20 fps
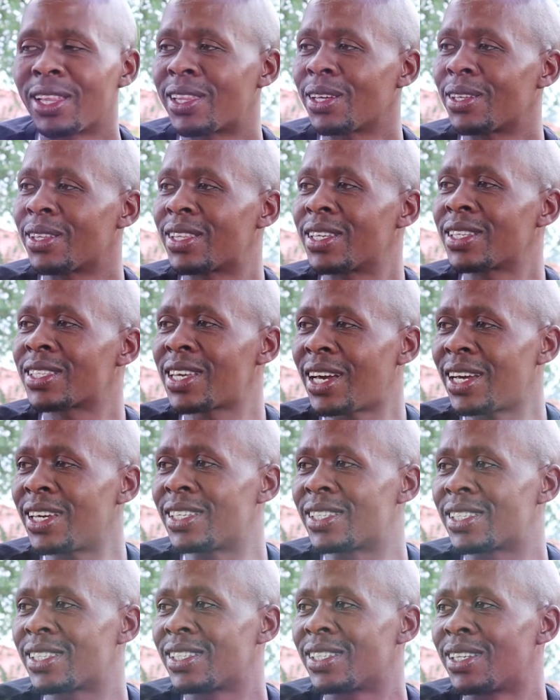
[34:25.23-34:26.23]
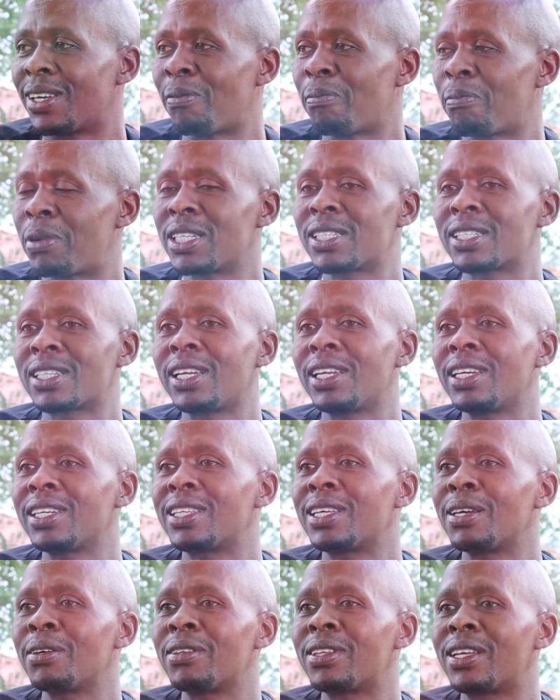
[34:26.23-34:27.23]
These guys, basically
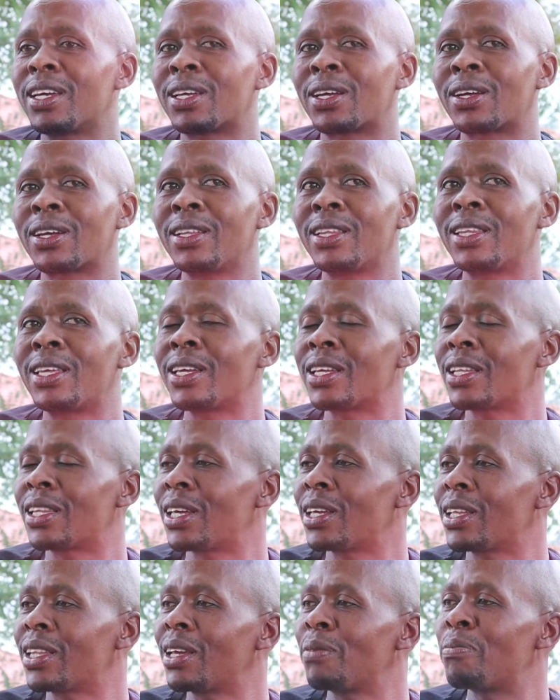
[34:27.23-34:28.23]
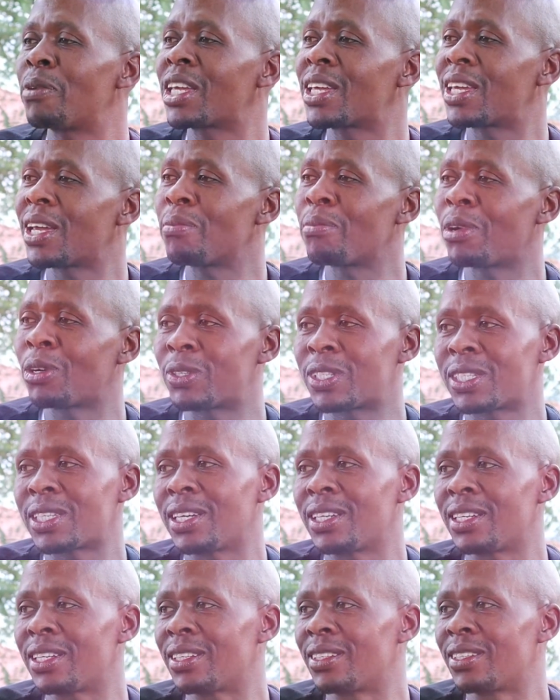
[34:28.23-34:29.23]
they became outstanding.